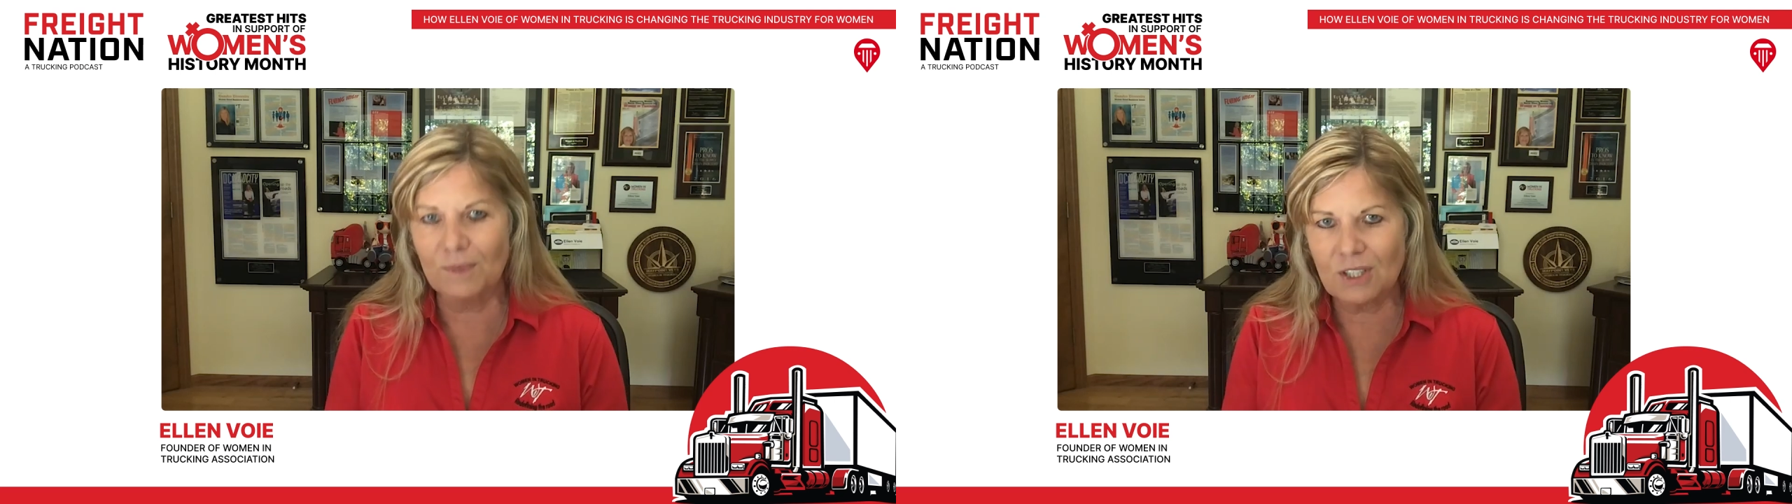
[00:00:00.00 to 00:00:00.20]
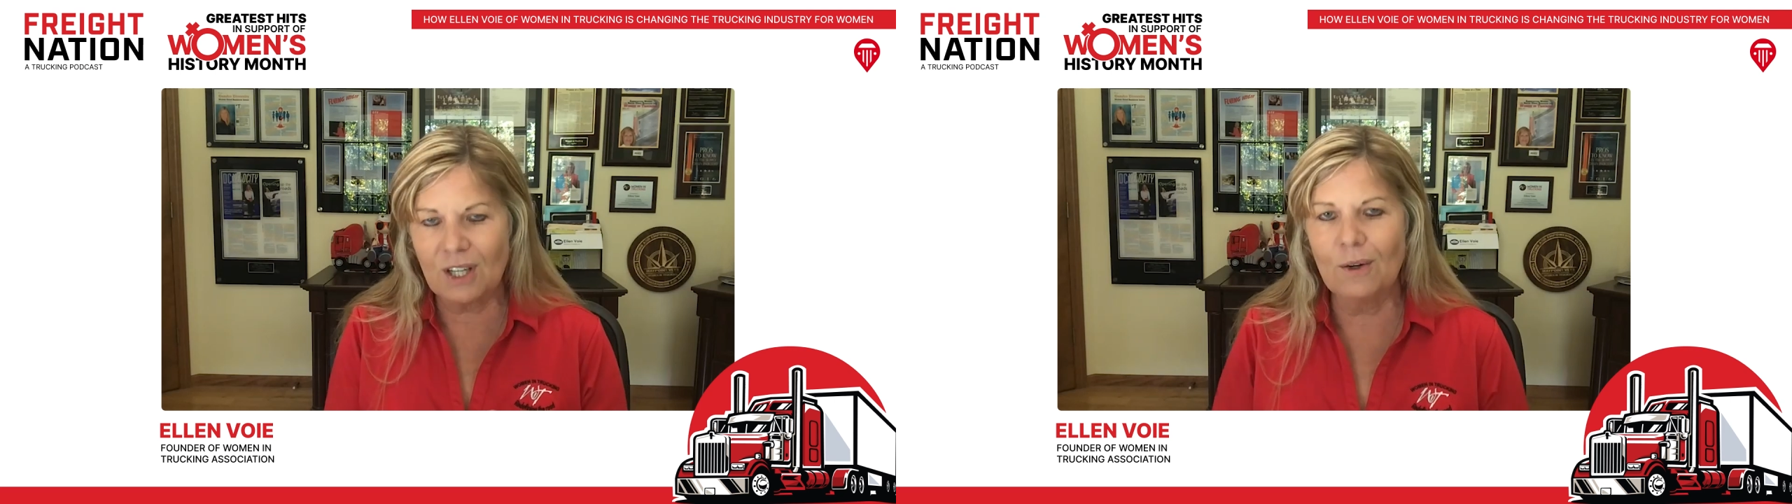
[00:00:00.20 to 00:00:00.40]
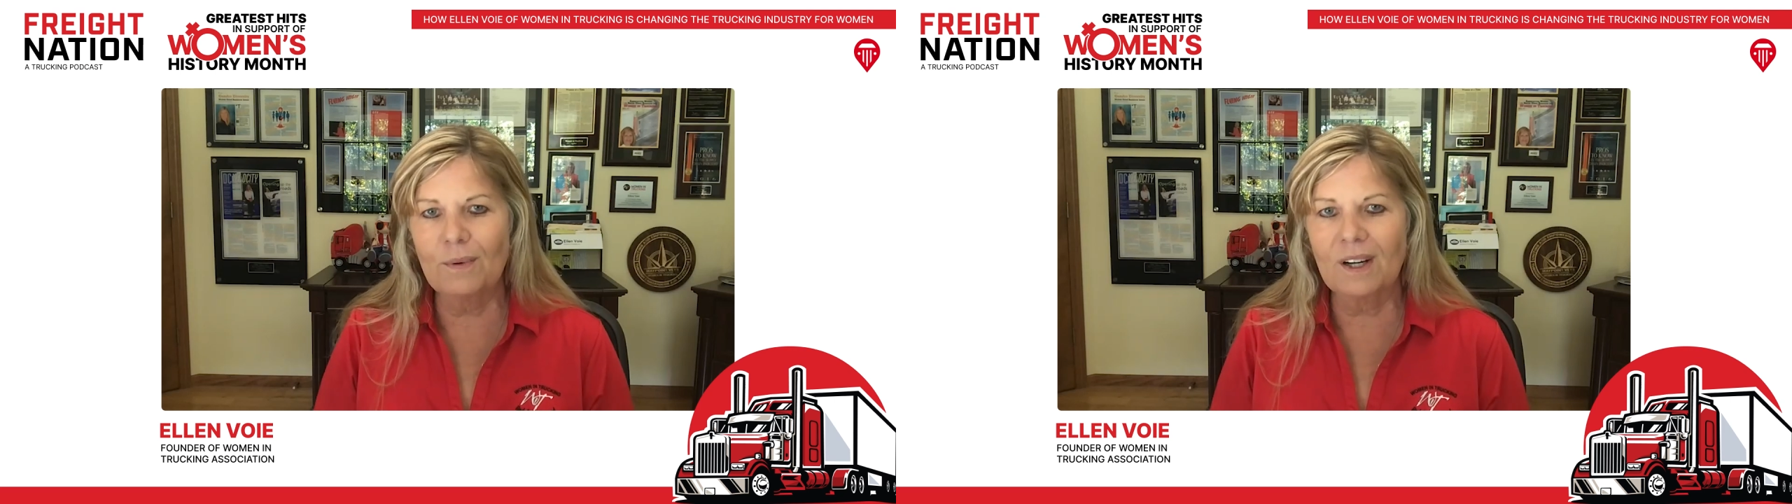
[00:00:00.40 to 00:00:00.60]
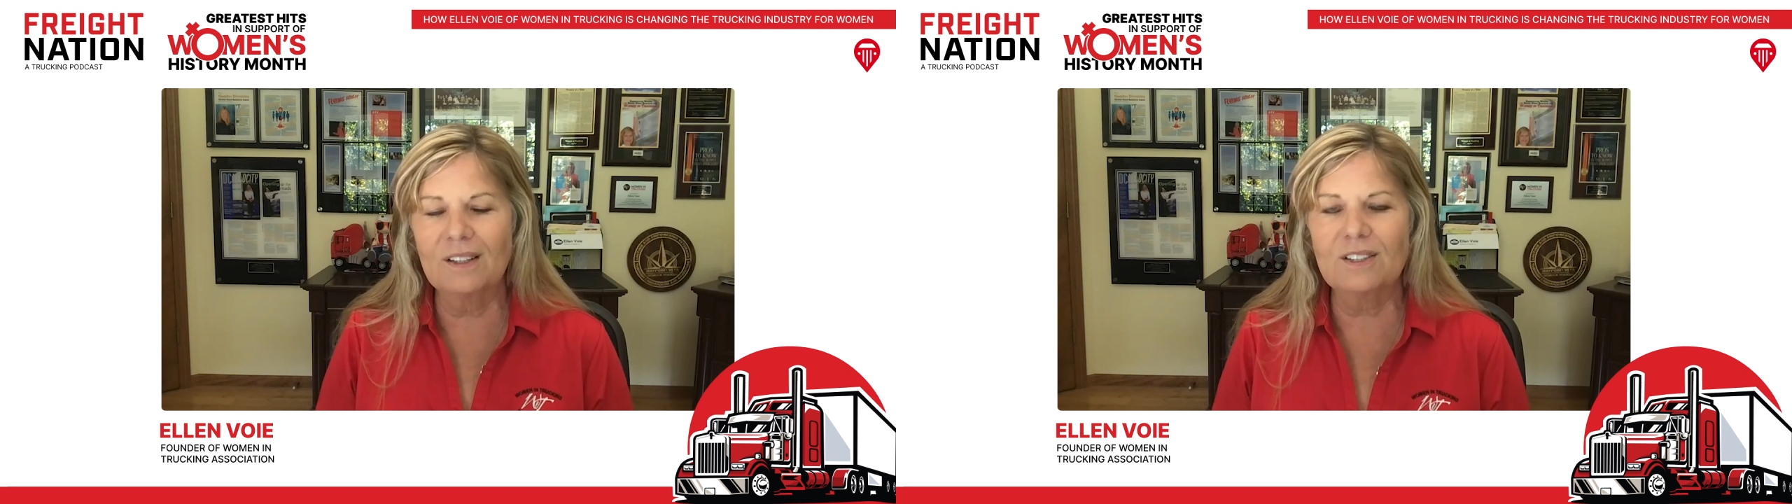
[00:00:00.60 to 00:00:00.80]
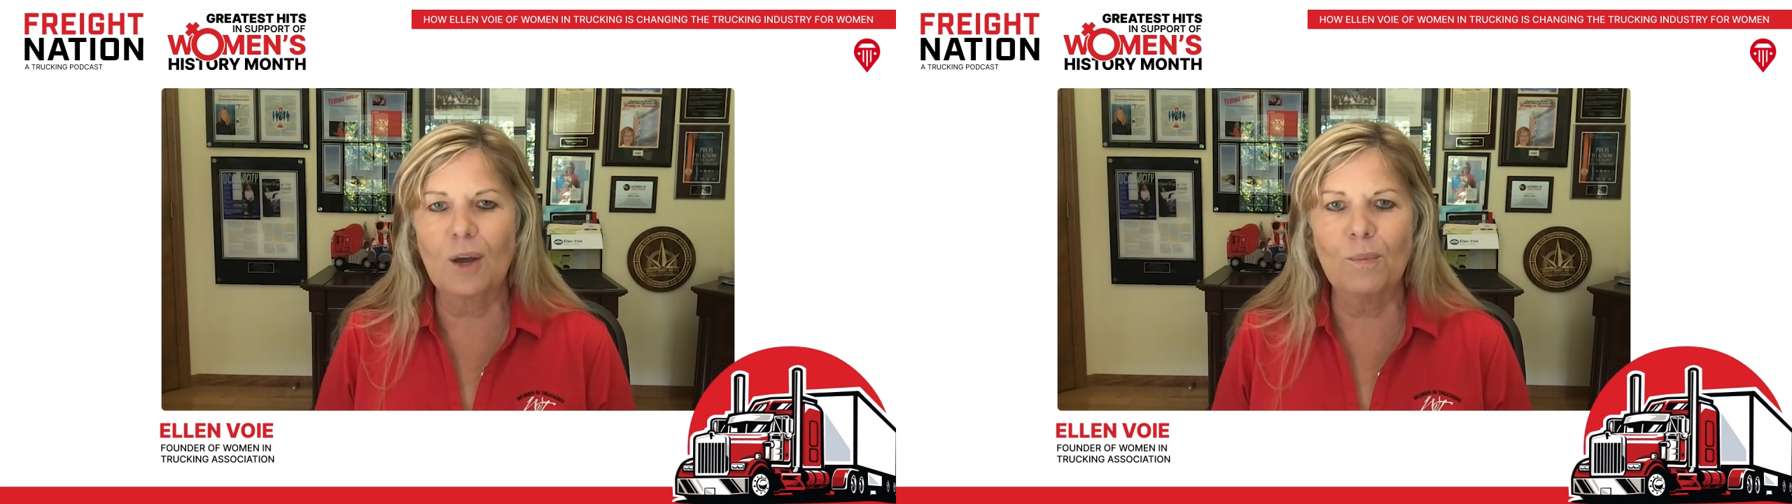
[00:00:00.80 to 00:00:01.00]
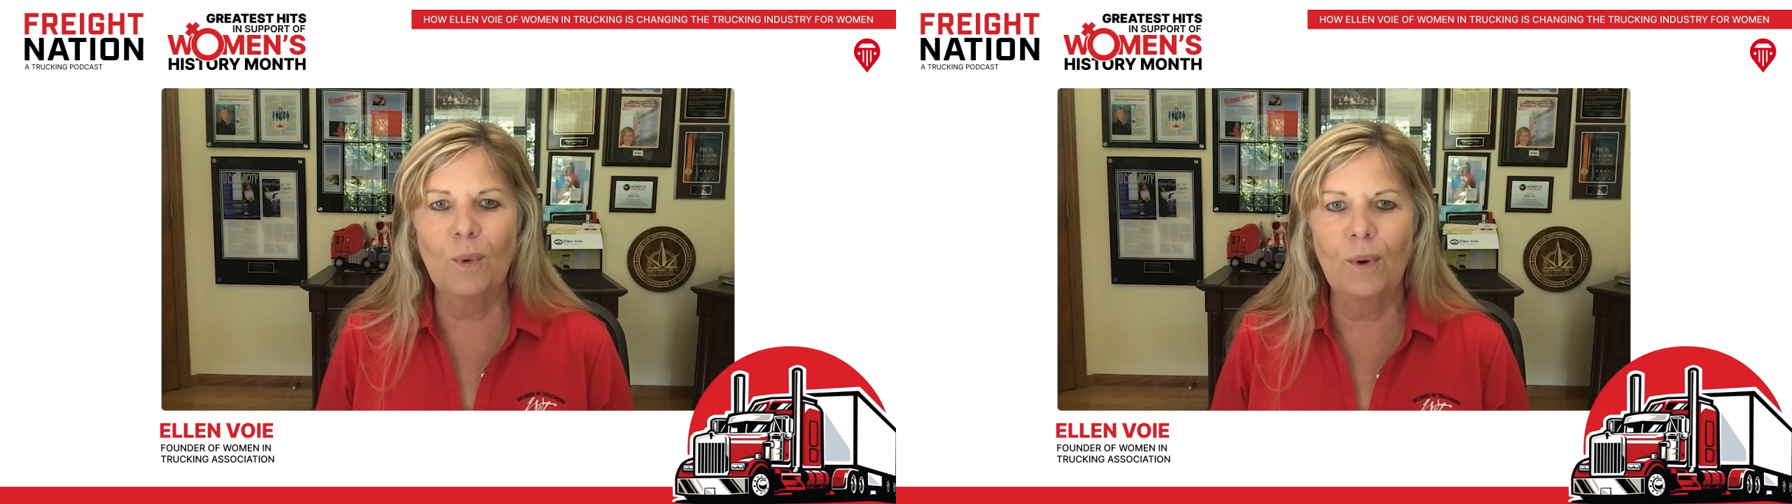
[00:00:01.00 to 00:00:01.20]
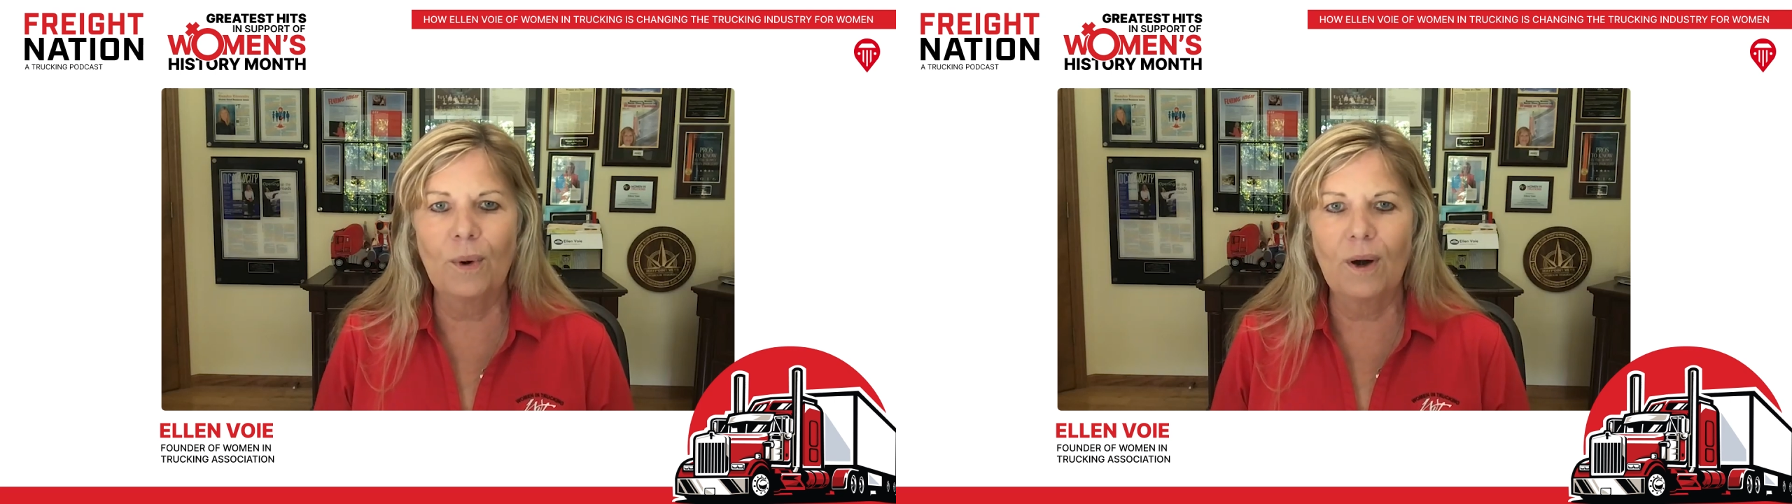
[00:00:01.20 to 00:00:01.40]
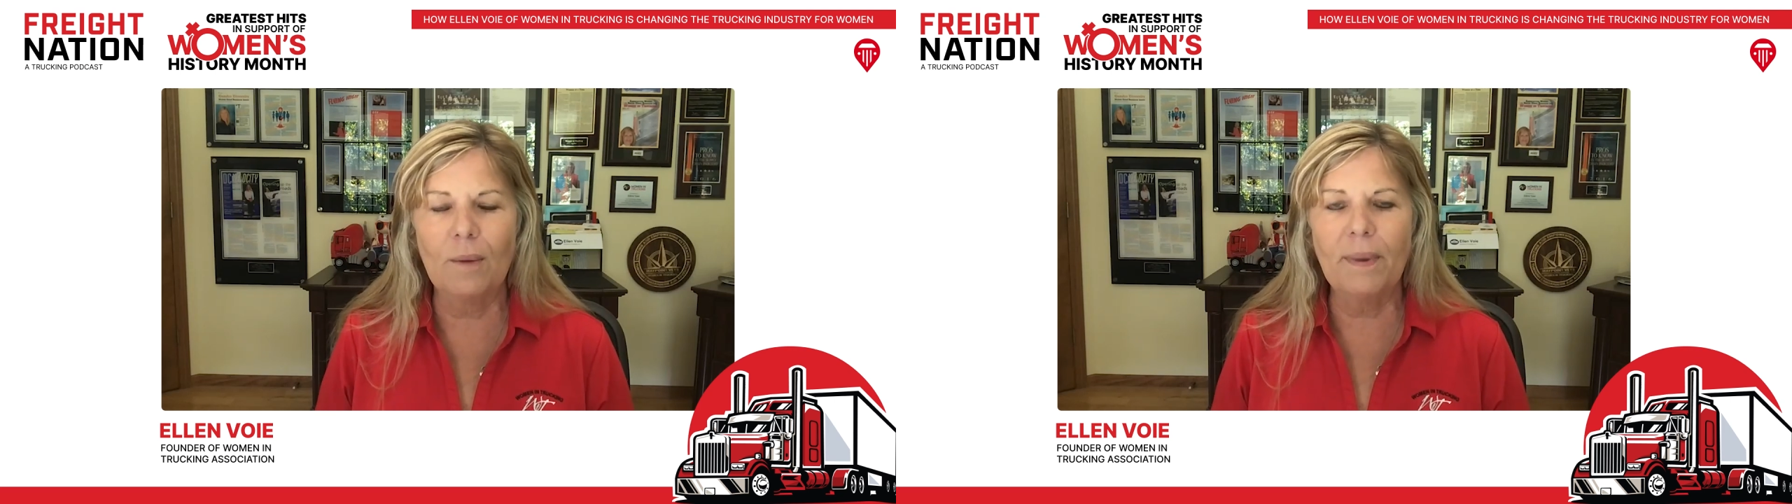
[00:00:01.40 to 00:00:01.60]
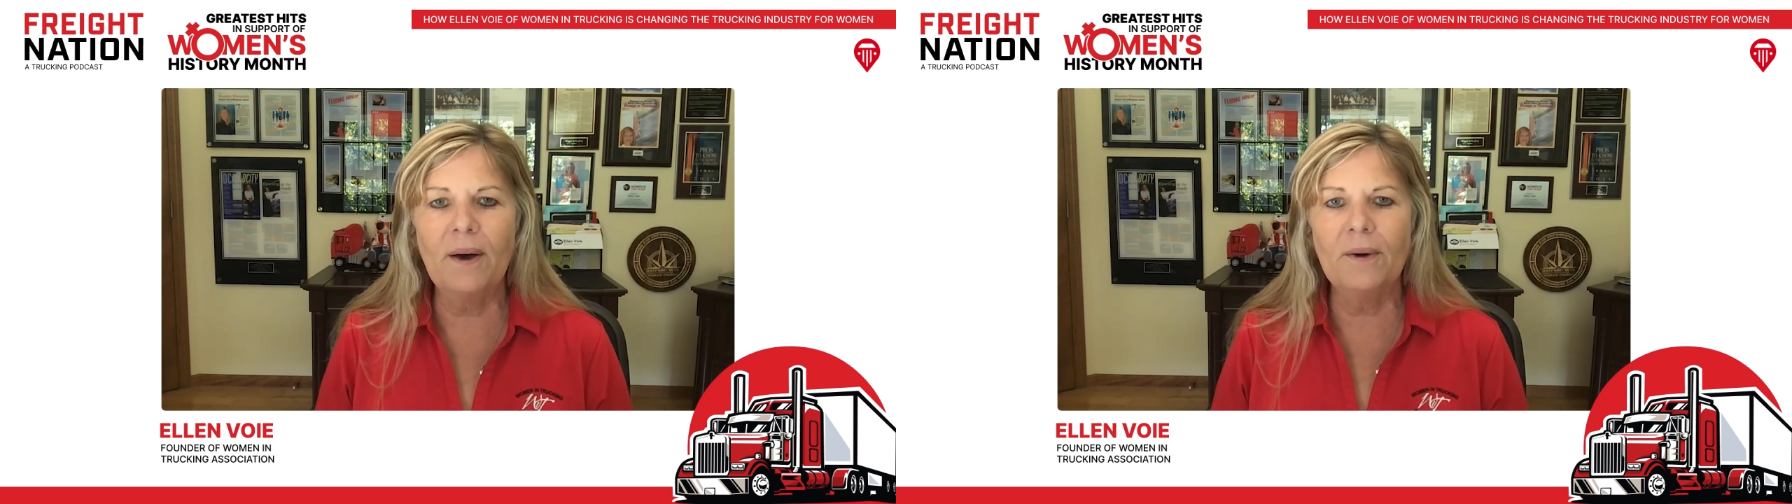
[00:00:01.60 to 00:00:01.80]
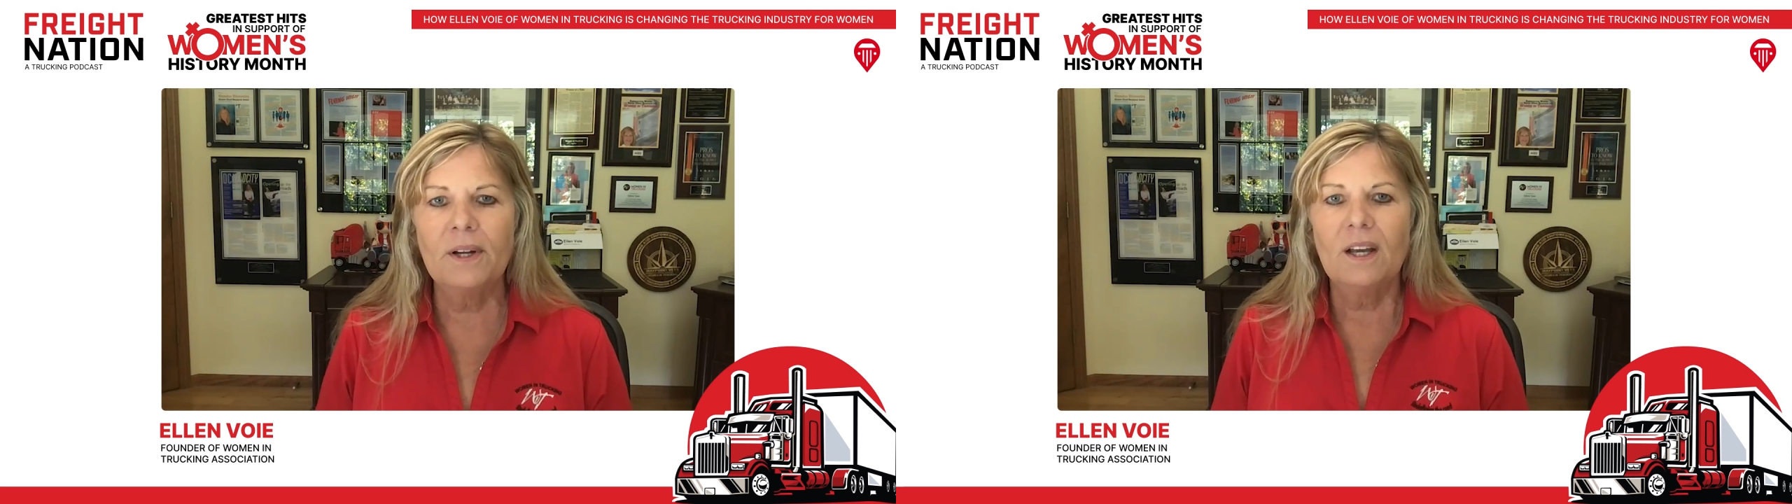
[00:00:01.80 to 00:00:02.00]
which I know we're going to talk more
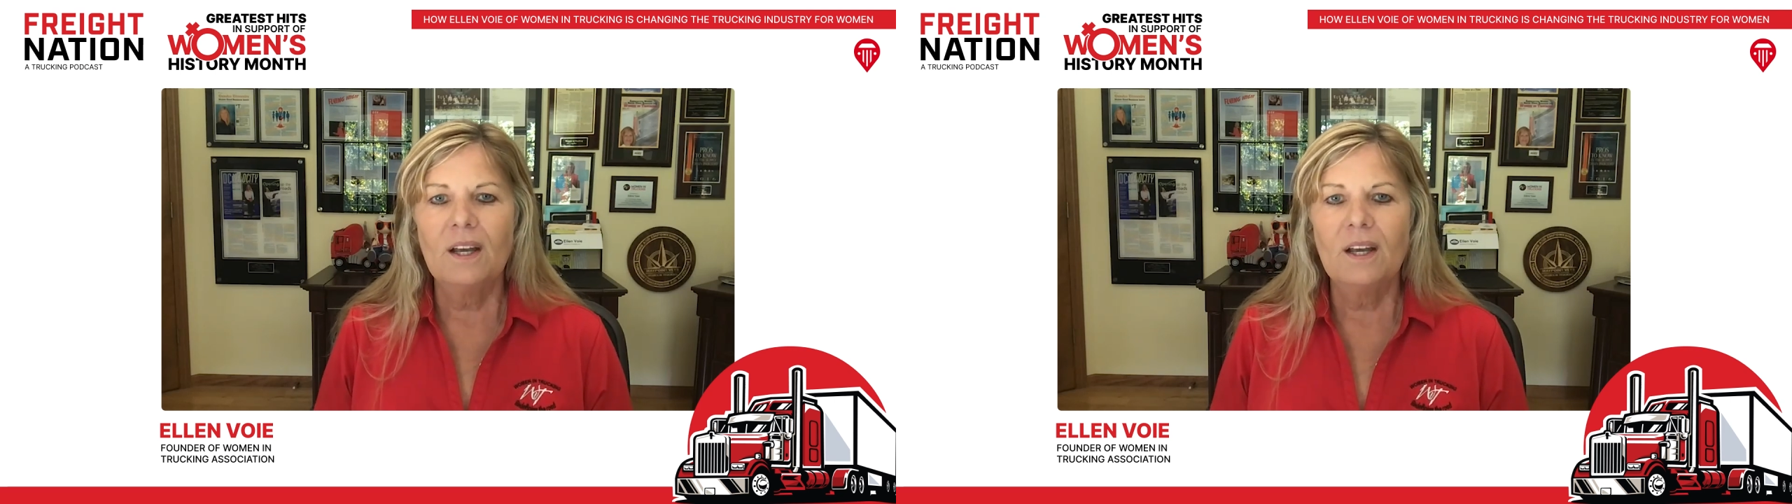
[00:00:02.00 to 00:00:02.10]
about.